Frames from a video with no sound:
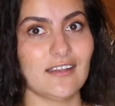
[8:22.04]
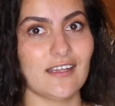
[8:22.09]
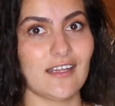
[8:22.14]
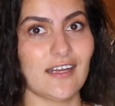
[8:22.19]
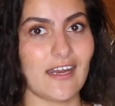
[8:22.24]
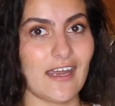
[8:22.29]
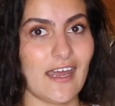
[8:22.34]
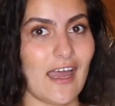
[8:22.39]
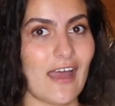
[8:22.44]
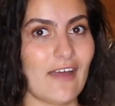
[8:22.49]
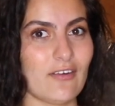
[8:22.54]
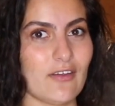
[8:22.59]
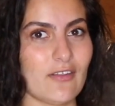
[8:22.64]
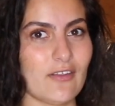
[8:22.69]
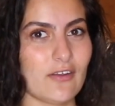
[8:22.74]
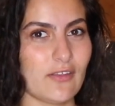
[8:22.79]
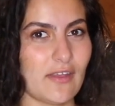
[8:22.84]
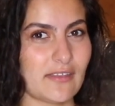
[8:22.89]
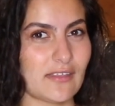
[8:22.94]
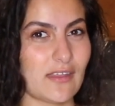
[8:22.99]
that I have on
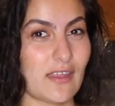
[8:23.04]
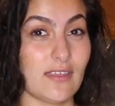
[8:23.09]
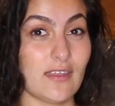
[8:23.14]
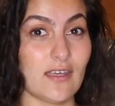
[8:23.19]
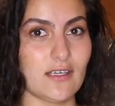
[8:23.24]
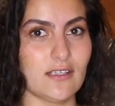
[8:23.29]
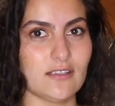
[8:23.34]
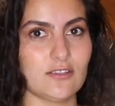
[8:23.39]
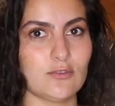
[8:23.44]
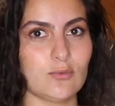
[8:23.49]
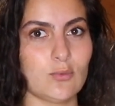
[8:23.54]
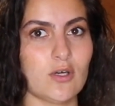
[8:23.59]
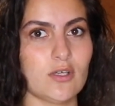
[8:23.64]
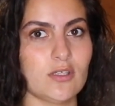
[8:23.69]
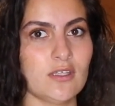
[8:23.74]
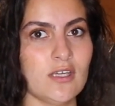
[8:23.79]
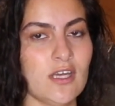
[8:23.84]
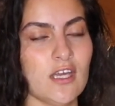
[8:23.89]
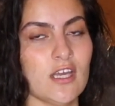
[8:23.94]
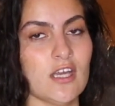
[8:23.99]
there, like the thickest
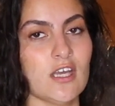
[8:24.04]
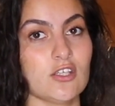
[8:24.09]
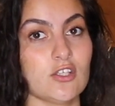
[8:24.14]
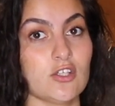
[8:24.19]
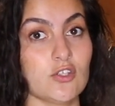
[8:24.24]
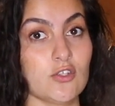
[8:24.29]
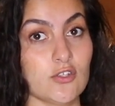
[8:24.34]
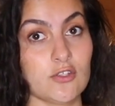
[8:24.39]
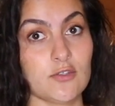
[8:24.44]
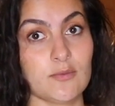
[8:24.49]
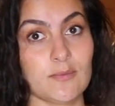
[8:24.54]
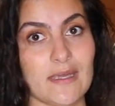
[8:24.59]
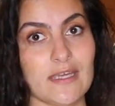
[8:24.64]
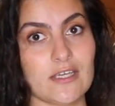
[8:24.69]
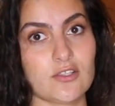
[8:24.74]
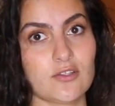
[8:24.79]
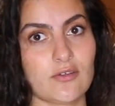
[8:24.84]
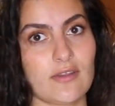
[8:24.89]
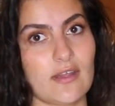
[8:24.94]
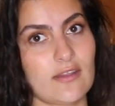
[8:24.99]
one, to just make
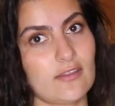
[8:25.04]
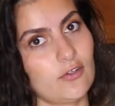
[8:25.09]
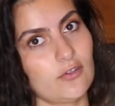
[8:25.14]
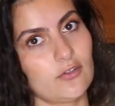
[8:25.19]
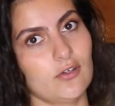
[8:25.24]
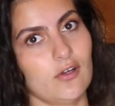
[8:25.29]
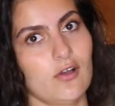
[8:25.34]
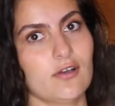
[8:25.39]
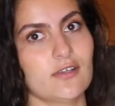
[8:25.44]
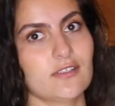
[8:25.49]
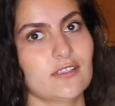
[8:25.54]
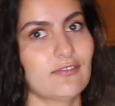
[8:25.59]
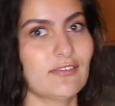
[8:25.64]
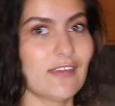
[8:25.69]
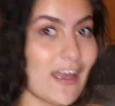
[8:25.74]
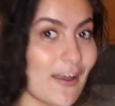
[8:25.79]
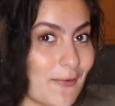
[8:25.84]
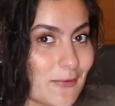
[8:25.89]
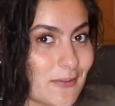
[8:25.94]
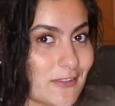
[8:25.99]
sure that they're cooked. Because if
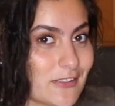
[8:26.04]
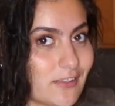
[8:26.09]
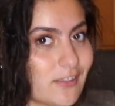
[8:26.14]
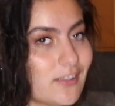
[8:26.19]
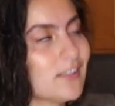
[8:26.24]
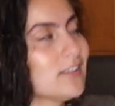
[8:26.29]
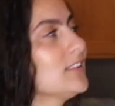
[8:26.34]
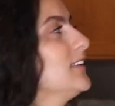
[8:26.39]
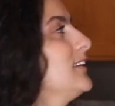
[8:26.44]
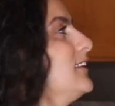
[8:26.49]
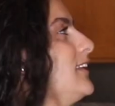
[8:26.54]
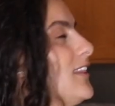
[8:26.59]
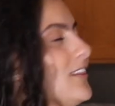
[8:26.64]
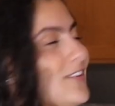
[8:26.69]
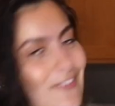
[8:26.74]
that one's cooked, then the